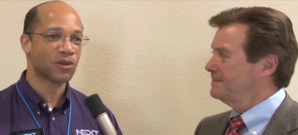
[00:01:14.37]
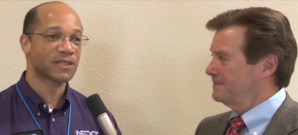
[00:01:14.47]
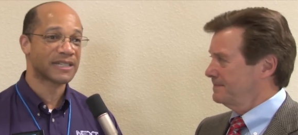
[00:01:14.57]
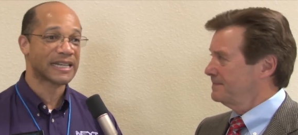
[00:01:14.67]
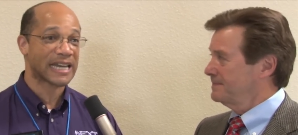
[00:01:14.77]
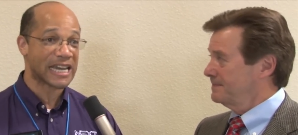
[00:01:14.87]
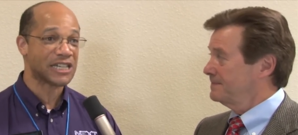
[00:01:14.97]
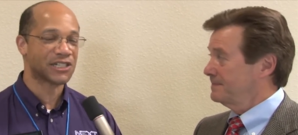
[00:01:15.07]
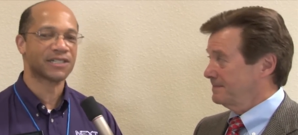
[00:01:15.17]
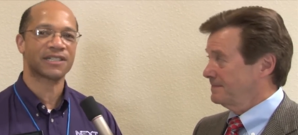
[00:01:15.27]
Speaker 1: real estate
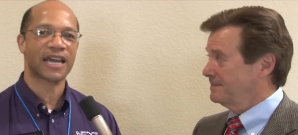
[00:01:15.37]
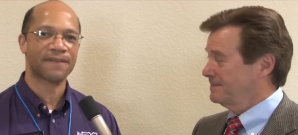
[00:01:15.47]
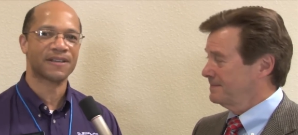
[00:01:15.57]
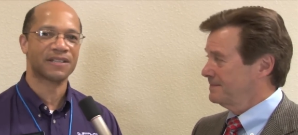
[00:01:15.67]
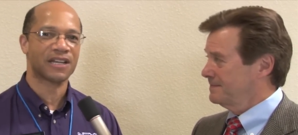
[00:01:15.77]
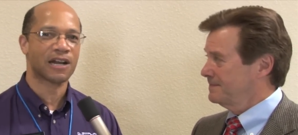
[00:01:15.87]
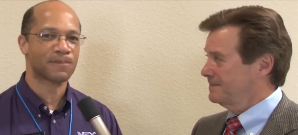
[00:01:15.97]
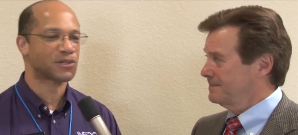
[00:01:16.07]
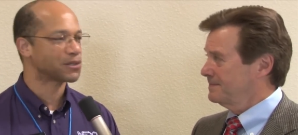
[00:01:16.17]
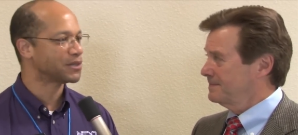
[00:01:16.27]
agents having the
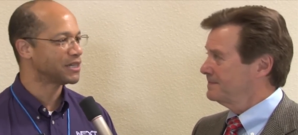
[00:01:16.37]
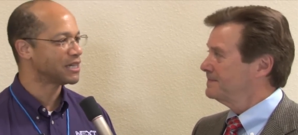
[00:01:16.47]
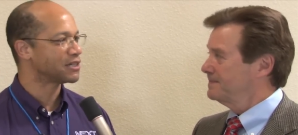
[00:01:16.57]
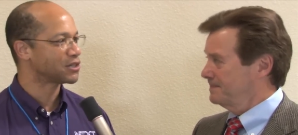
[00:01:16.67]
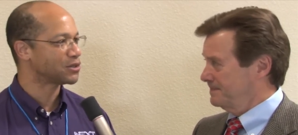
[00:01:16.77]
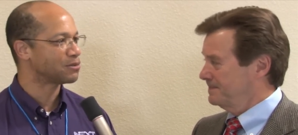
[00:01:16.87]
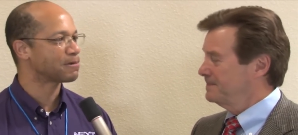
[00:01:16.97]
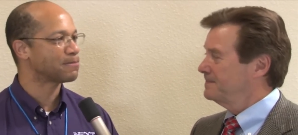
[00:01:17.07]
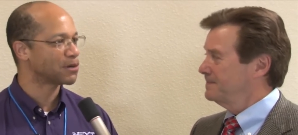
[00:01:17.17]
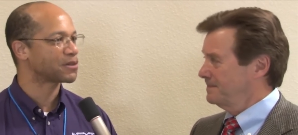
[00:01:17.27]
opportunity to
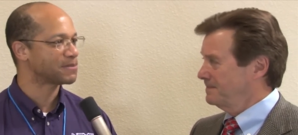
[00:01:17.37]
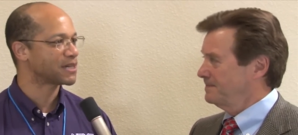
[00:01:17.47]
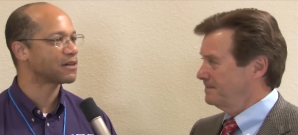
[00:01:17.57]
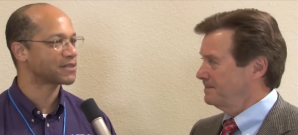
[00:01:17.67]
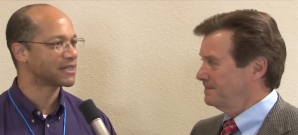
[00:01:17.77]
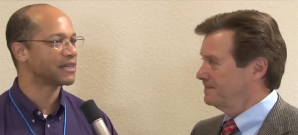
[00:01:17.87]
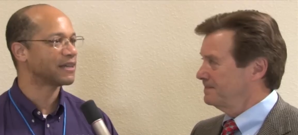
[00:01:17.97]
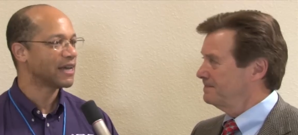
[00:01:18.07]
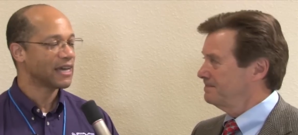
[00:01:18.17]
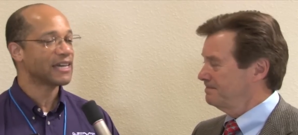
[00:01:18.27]
promote themselves in
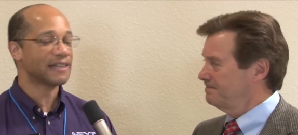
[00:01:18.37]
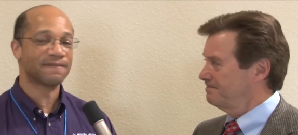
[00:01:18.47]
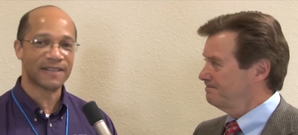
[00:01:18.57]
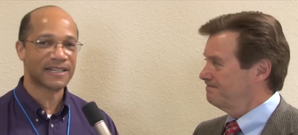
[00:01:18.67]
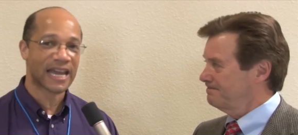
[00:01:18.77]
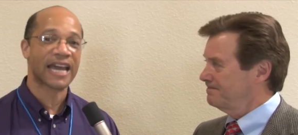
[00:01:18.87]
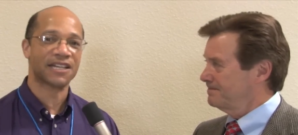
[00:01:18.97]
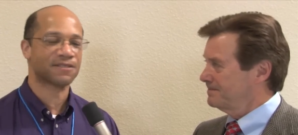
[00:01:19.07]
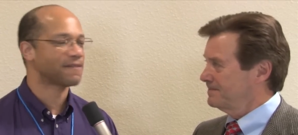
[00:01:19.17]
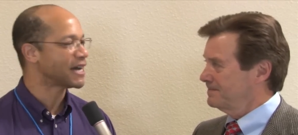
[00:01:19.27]
an in,
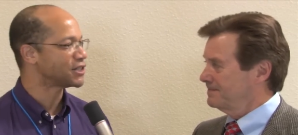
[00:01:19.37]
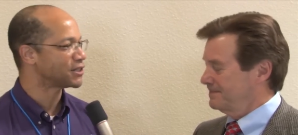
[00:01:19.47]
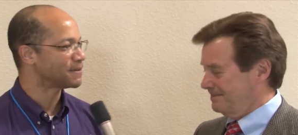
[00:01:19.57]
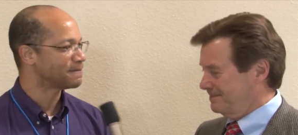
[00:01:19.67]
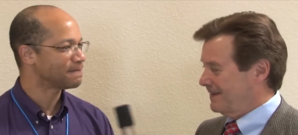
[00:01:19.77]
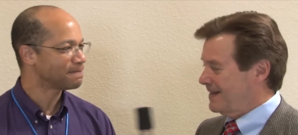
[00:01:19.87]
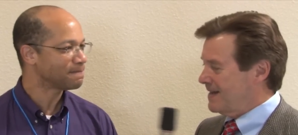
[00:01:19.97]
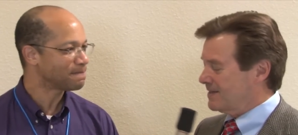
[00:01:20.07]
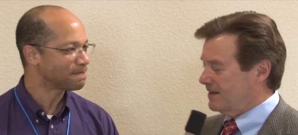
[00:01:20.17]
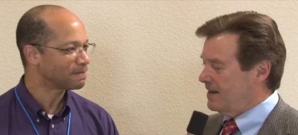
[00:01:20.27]
enhanced fashion.
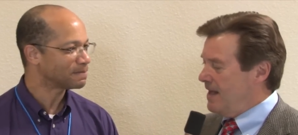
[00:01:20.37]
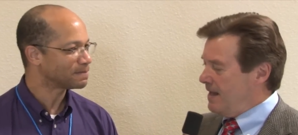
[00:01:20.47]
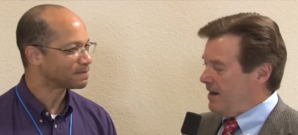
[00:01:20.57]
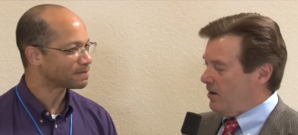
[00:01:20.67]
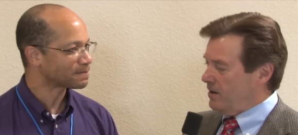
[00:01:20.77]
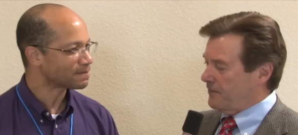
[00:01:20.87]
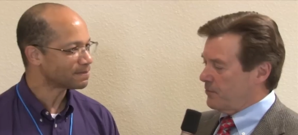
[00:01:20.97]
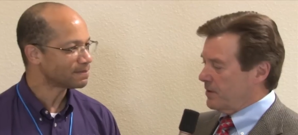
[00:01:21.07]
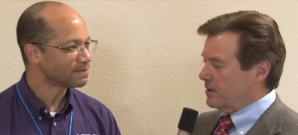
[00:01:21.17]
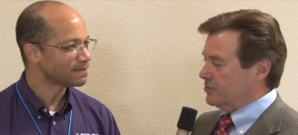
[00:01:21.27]
Speaker 2: Excellent. Now, if
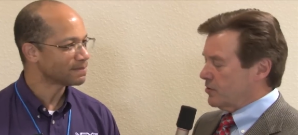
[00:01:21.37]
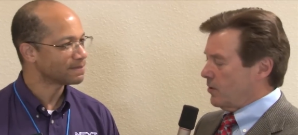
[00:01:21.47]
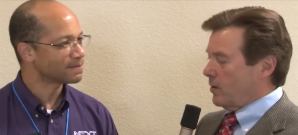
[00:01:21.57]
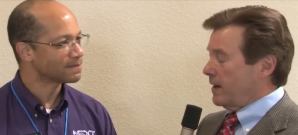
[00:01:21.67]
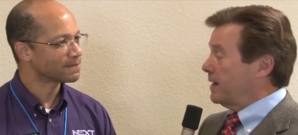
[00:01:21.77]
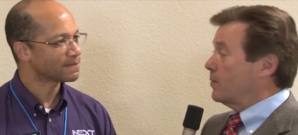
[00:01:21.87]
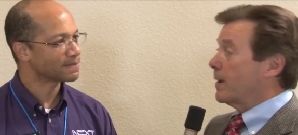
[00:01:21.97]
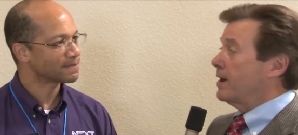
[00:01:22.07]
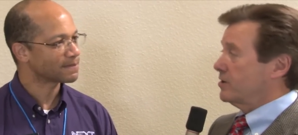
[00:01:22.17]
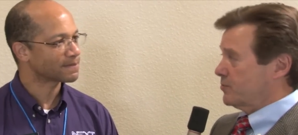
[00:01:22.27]
a realtor or
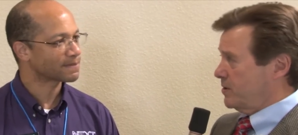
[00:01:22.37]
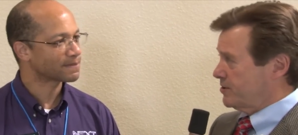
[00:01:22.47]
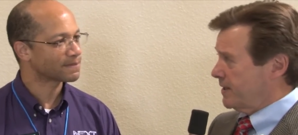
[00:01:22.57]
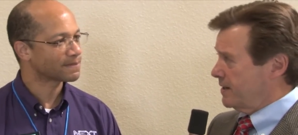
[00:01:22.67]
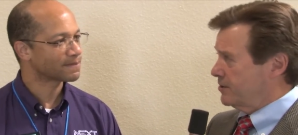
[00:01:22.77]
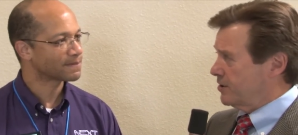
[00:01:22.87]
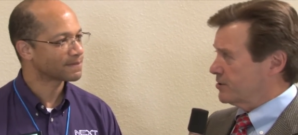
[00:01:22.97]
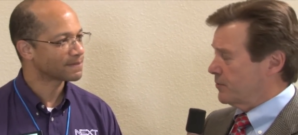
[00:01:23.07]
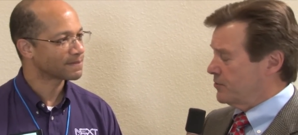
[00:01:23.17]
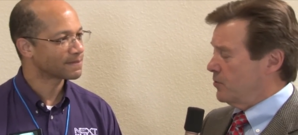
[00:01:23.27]
anyone else wants to get in
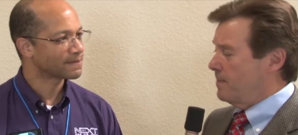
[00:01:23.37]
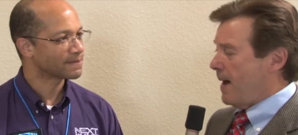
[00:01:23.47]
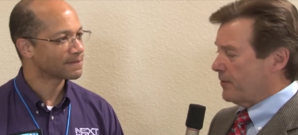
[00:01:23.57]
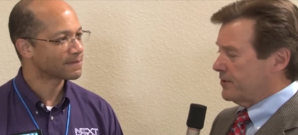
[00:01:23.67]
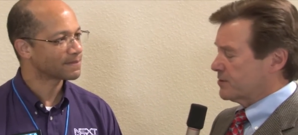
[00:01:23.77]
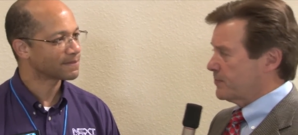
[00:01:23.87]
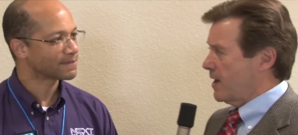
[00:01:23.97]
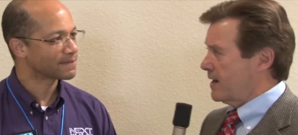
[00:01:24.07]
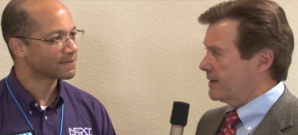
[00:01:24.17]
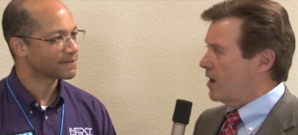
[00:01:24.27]
touch with you about this
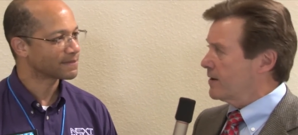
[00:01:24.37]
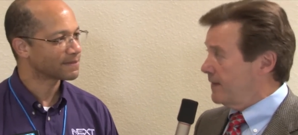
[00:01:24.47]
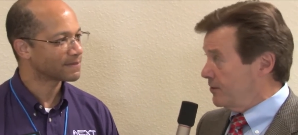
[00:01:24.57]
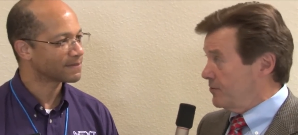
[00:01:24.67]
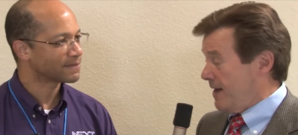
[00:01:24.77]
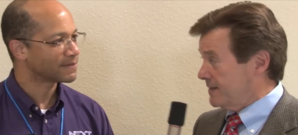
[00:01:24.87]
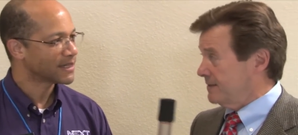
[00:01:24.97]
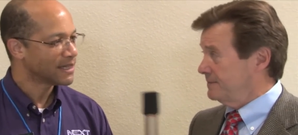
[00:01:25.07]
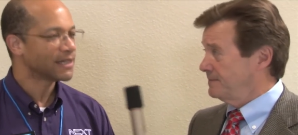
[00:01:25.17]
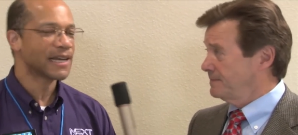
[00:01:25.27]
product, how can they do
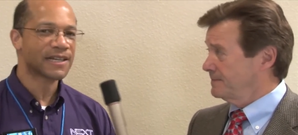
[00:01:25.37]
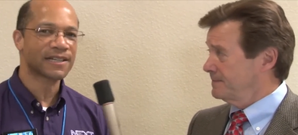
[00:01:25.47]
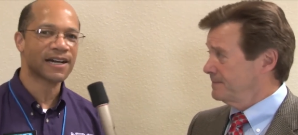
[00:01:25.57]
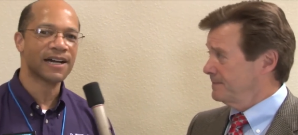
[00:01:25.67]
that?
Speaker 1: They can